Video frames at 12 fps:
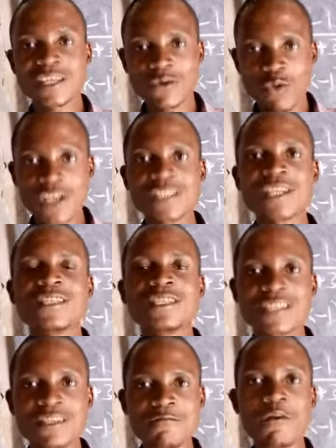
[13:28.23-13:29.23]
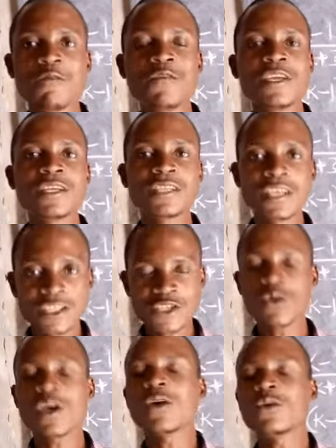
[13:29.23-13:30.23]
Equations involving
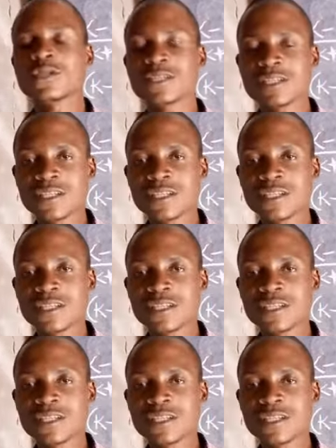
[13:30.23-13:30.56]
square roots.